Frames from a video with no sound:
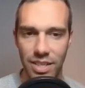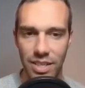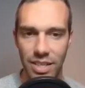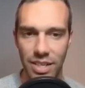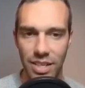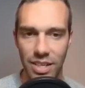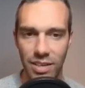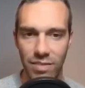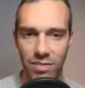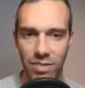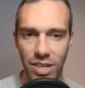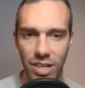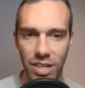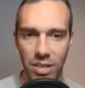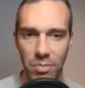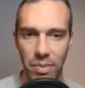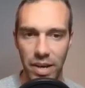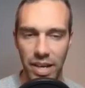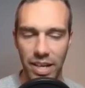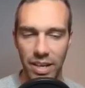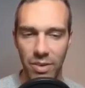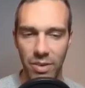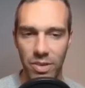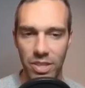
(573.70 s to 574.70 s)
If they come
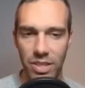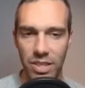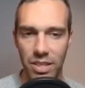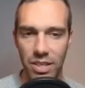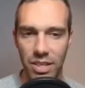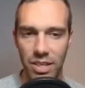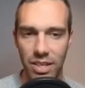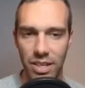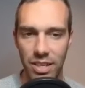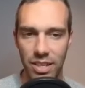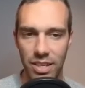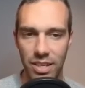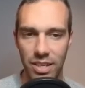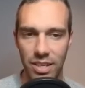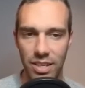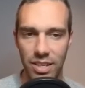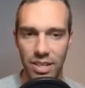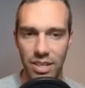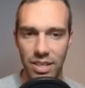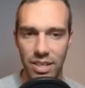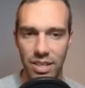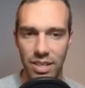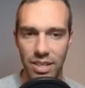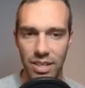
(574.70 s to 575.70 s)
back in with the
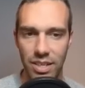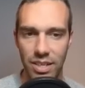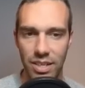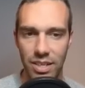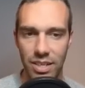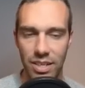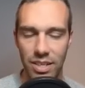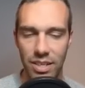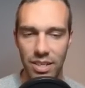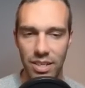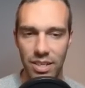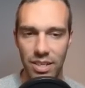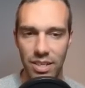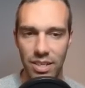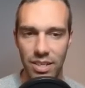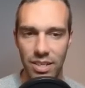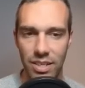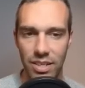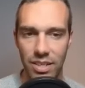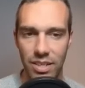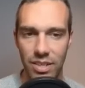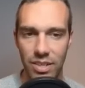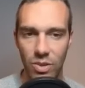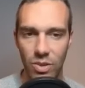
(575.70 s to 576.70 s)

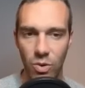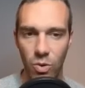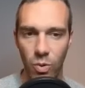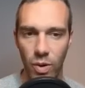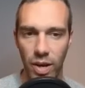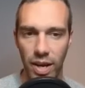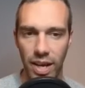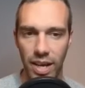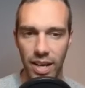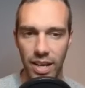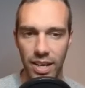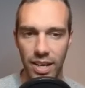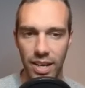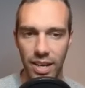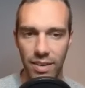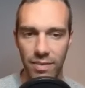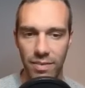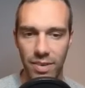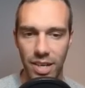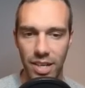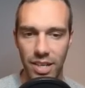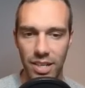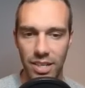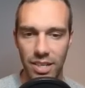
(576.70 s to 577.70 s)
Quag, I've
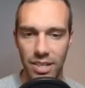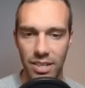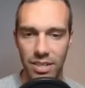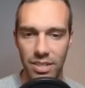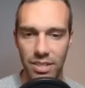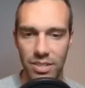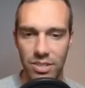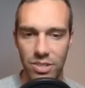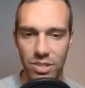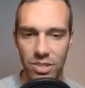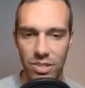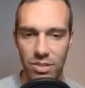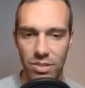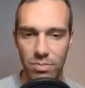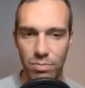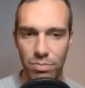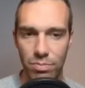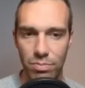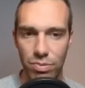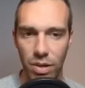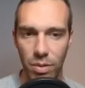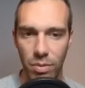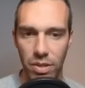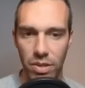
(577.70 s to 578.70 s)
got to just
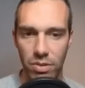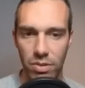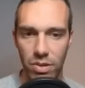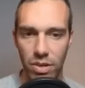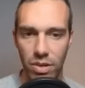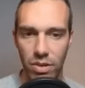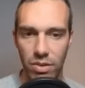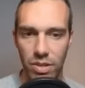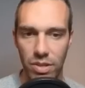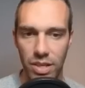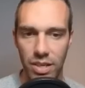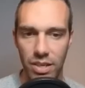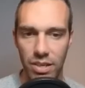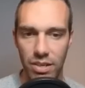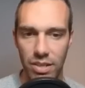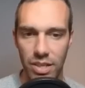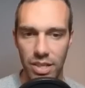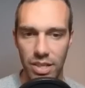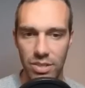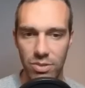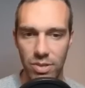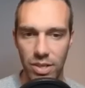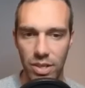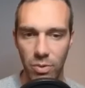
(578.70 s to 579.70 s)
probably throw the Aerial
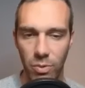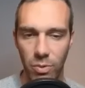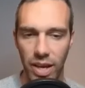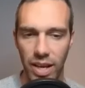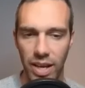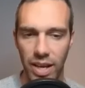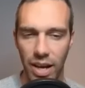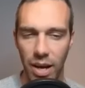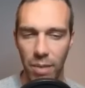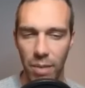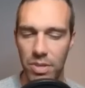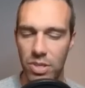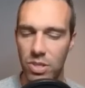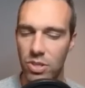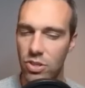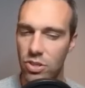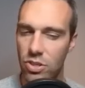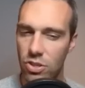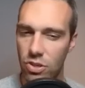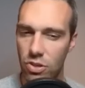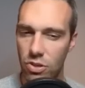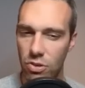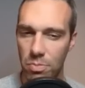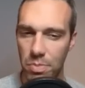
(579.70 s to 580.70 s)
Ace right away. I'm
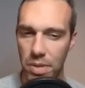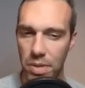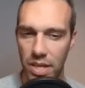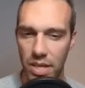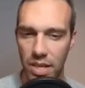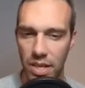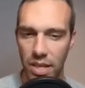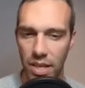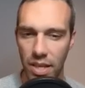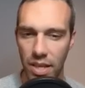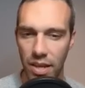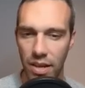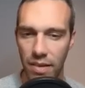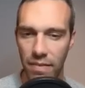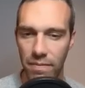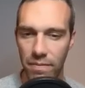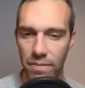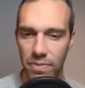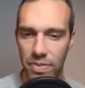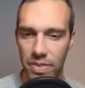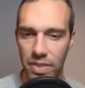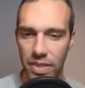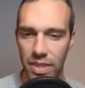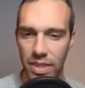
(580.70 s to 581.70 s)
assuming
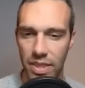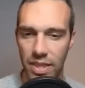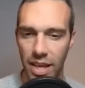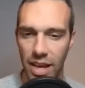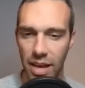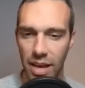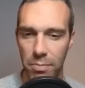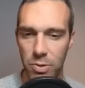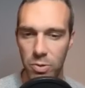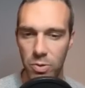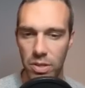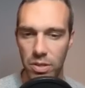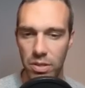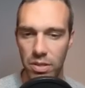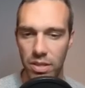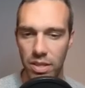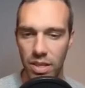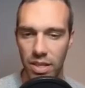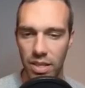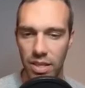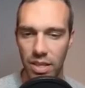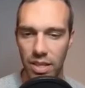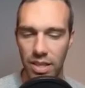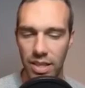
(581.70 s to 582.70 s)
that between the
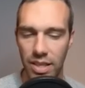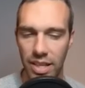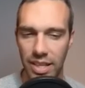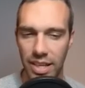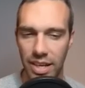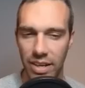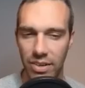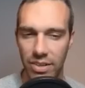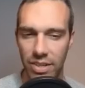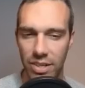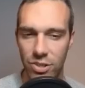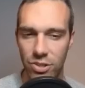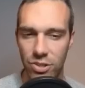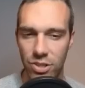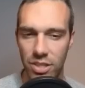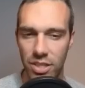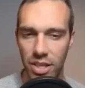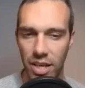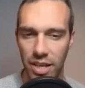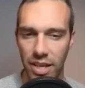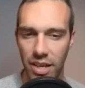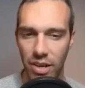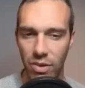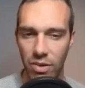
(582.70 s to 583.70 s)
like Aerial Ace should
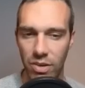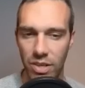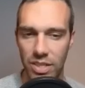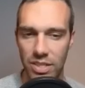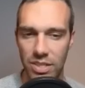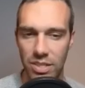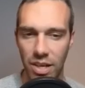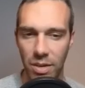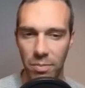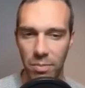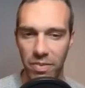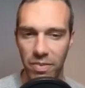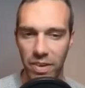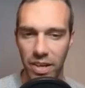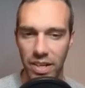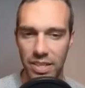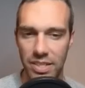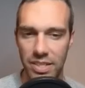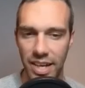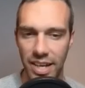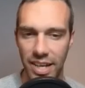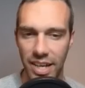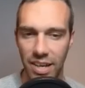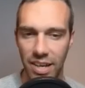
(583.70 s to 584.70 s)
take out because I'm very
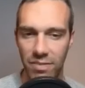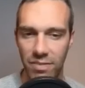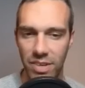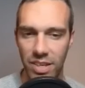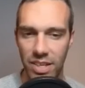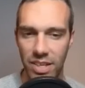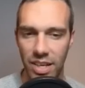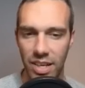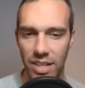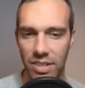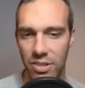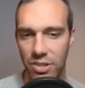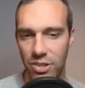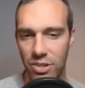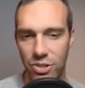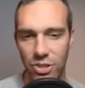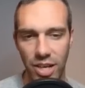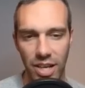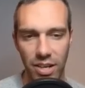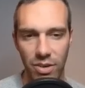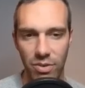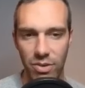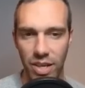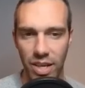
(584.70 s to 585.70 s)
attack heavy and your
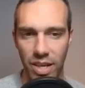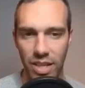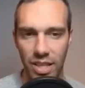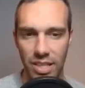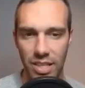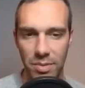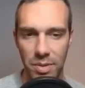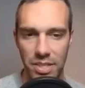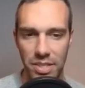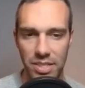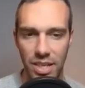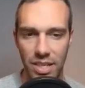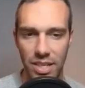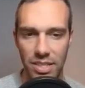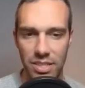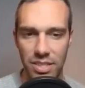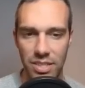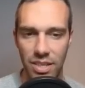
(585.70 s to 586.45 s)
Shadow. Yeah, that makes sense.